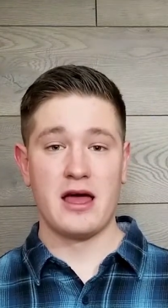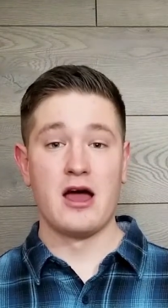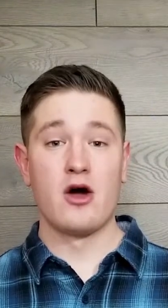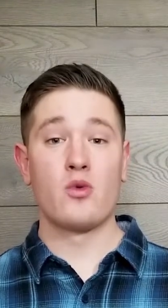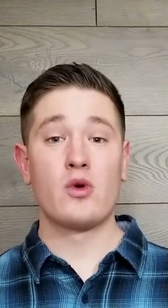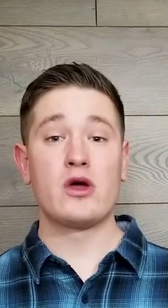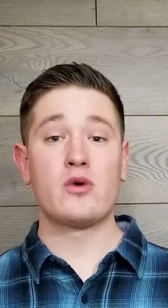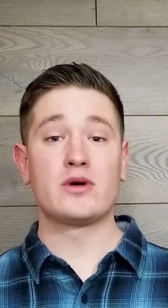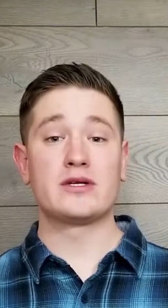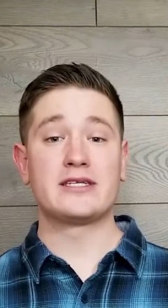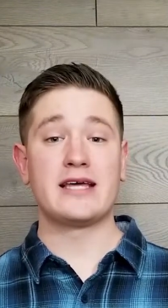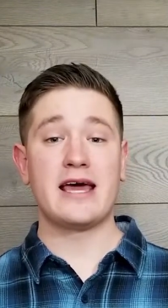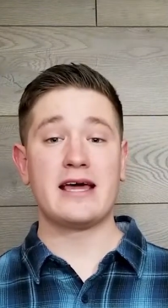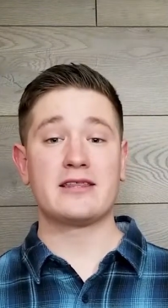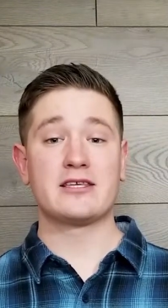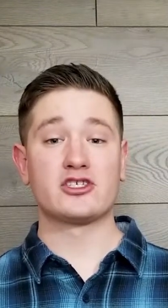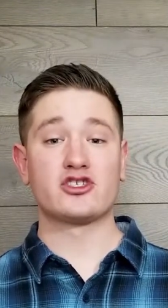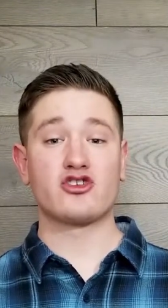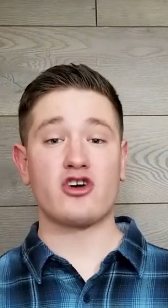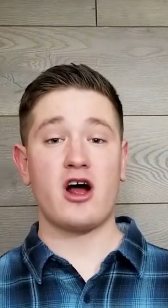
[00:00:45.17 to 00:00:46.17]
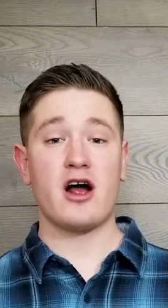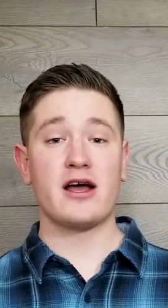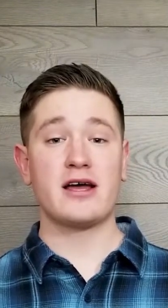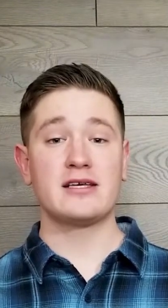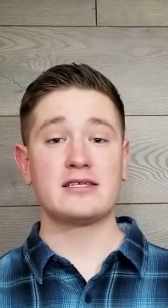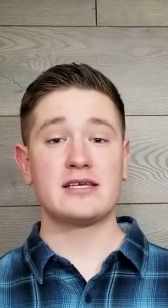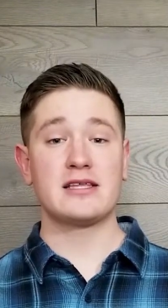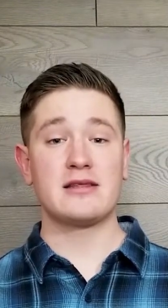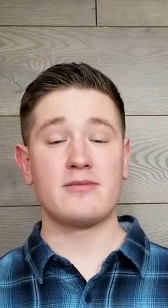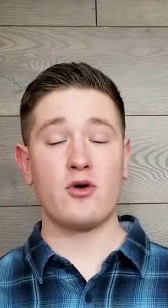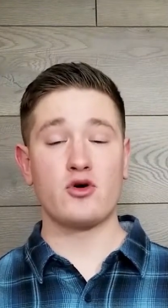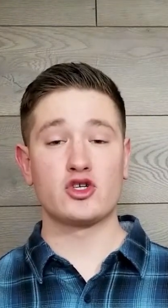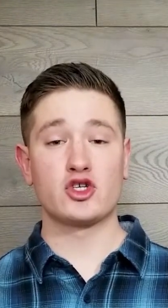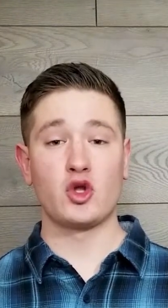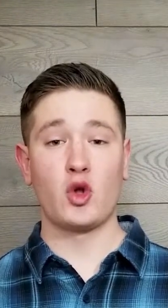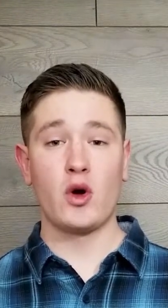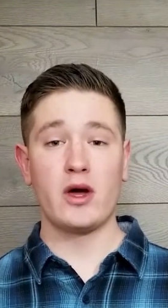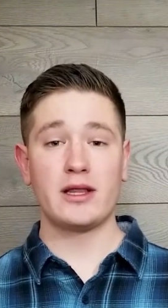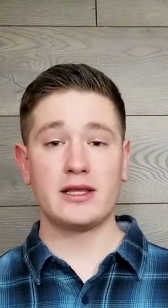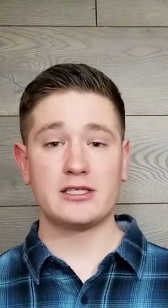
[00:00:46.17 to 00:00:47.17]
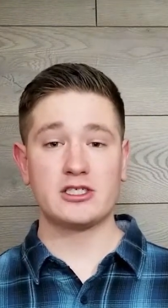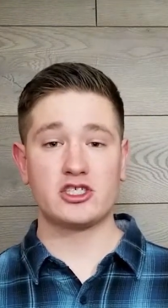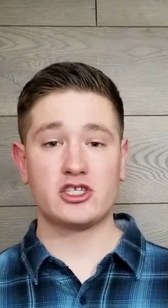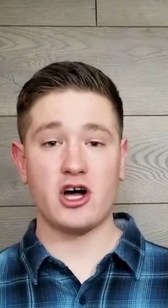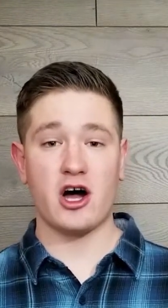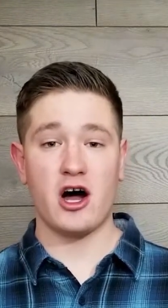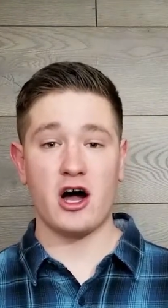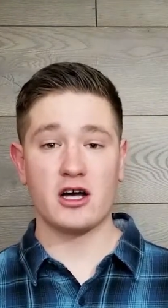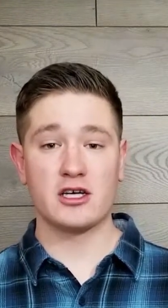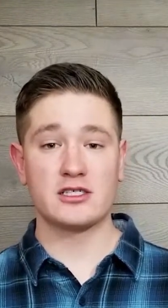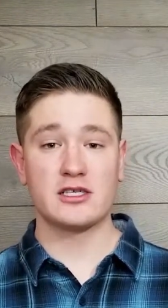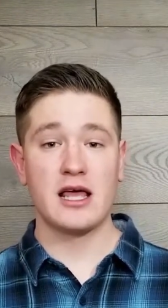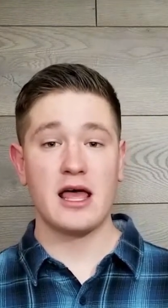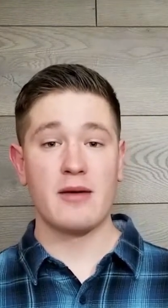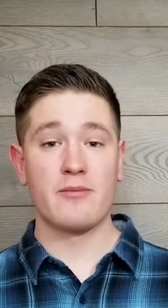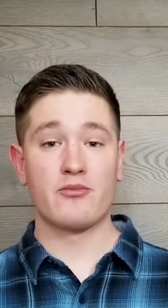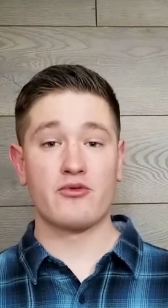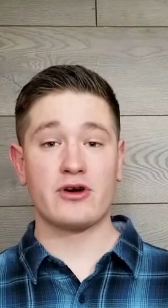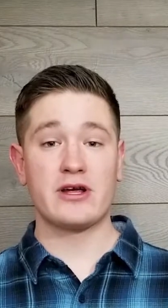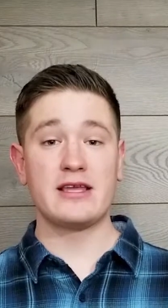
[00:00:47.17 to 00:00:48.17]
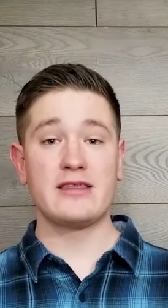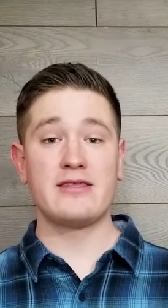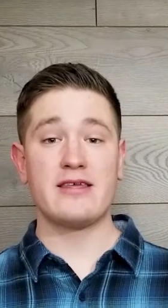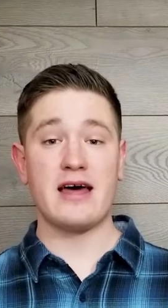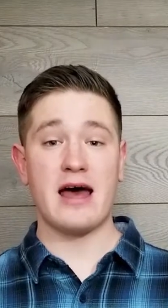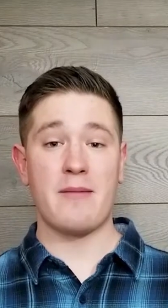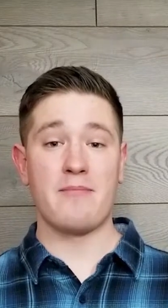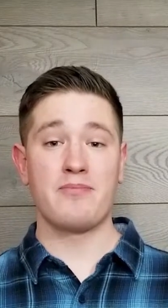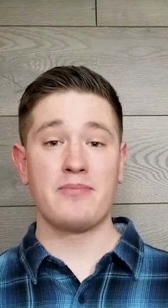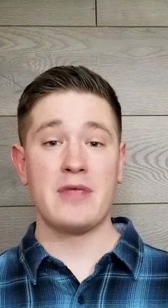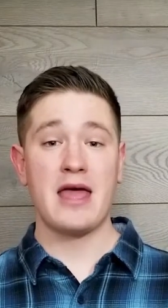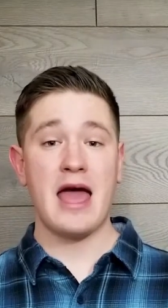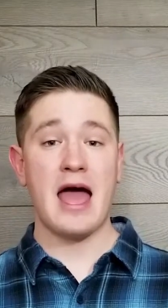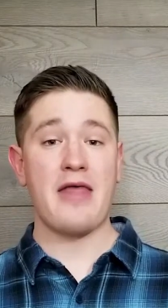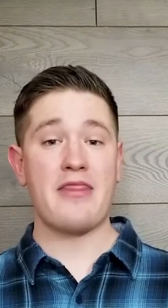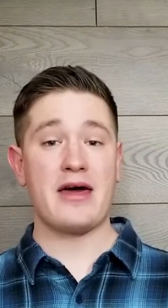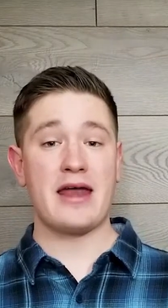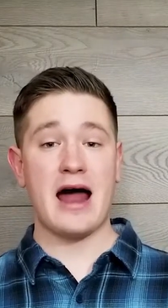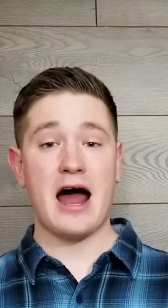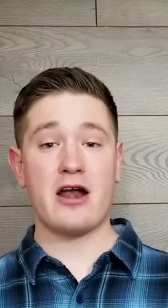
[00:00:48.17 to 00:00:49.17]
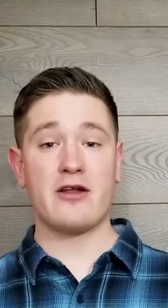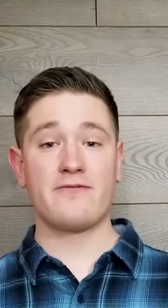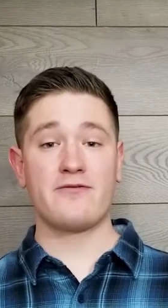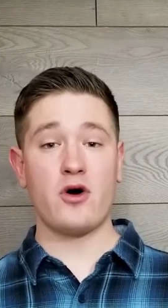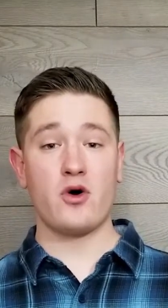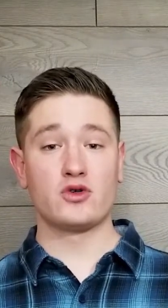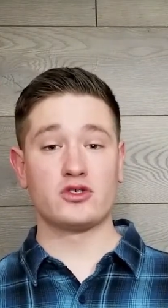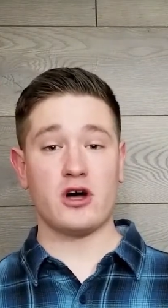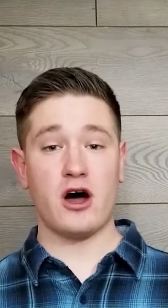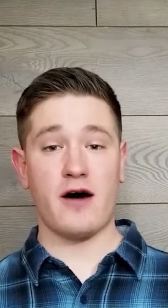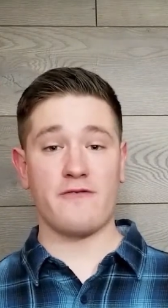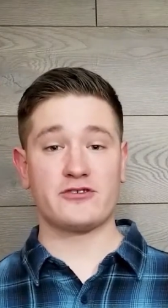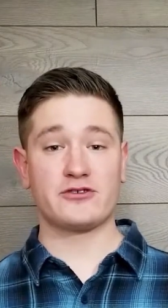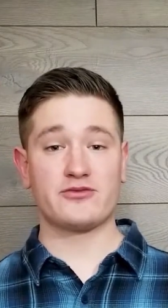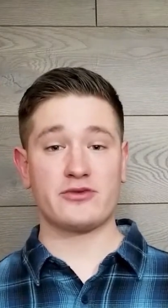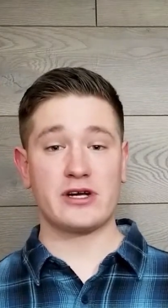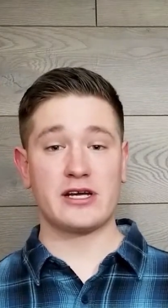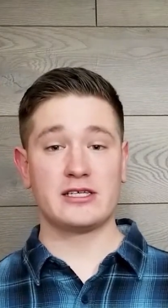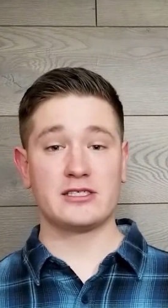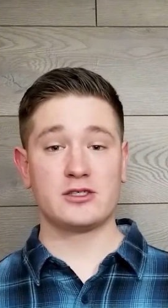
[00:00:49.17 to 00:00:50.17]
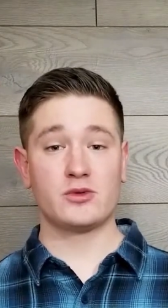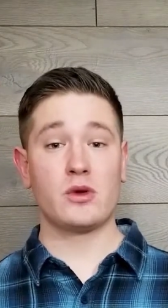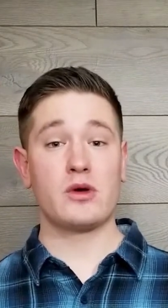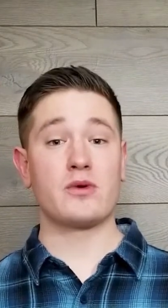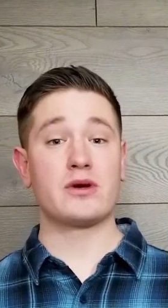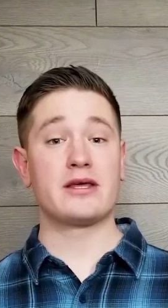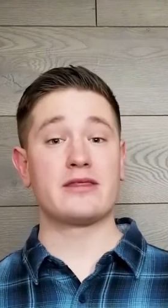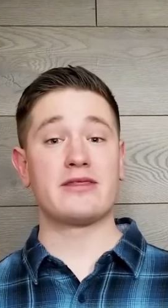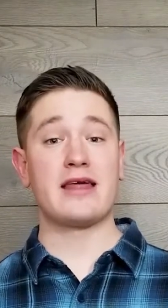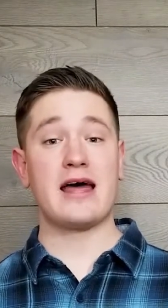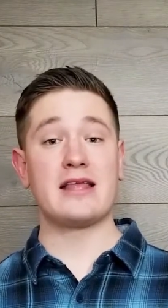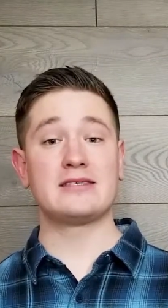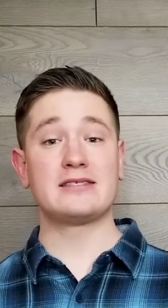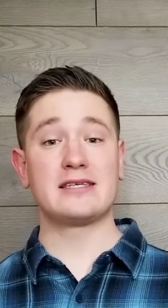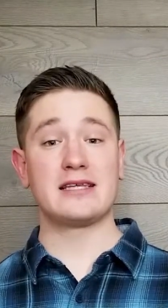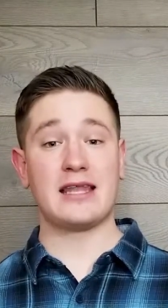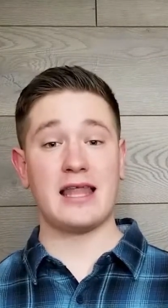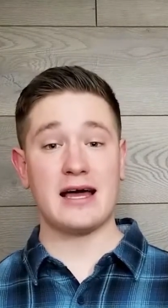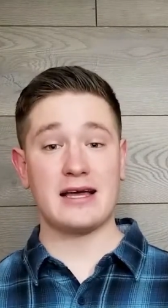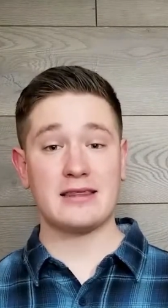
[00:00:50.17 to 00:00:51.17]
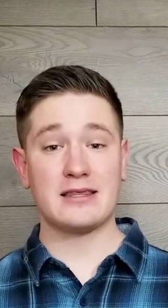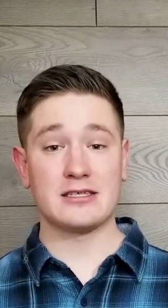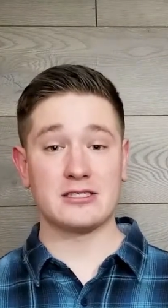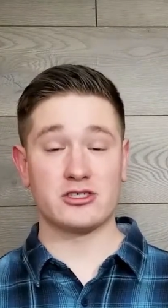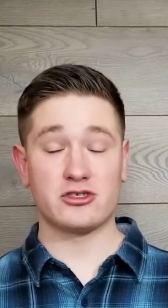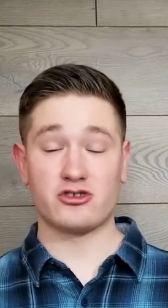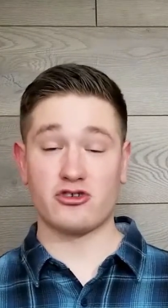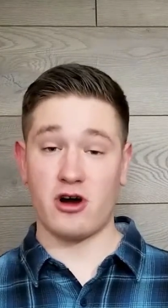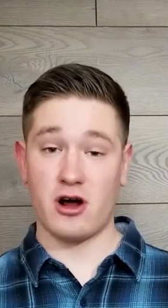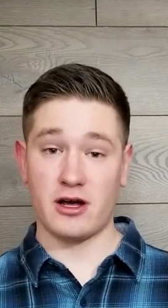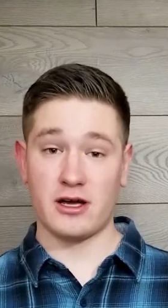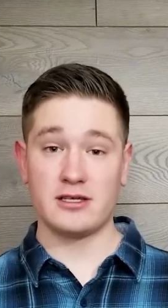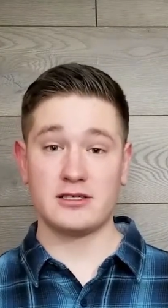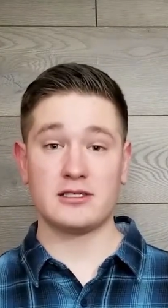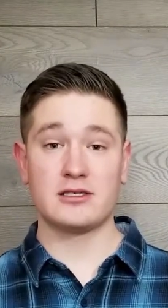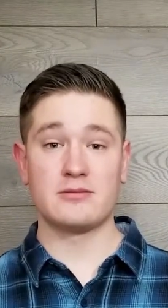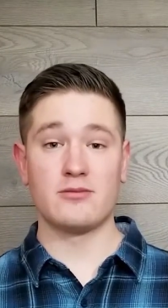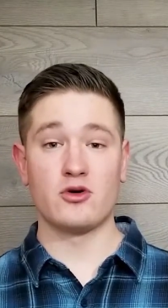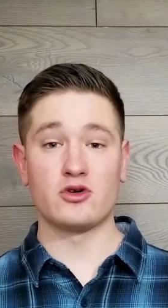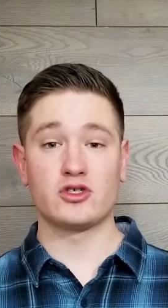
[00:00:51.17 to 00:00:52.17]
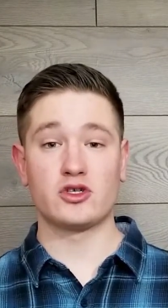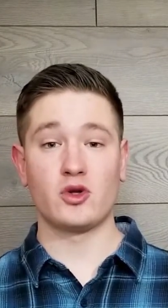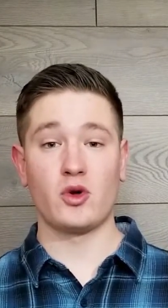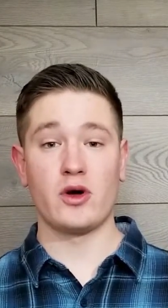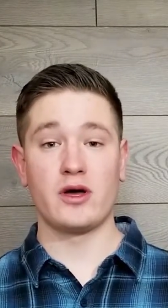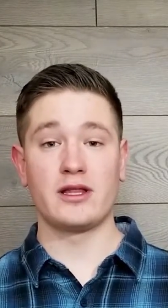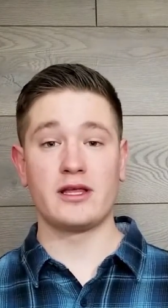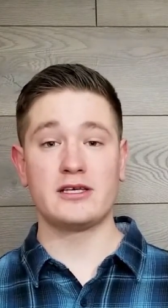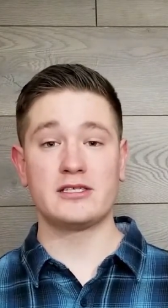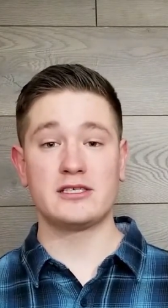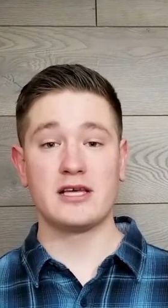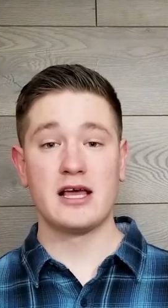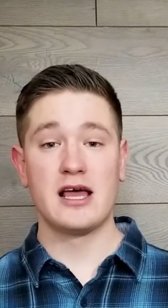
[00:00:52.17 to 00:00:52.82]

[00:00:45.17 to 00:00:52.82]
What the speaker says: We would take the strongest and the most loyalist dogs, breed them, and then out of those offsprings, we would then select the strongest and the most loyalist,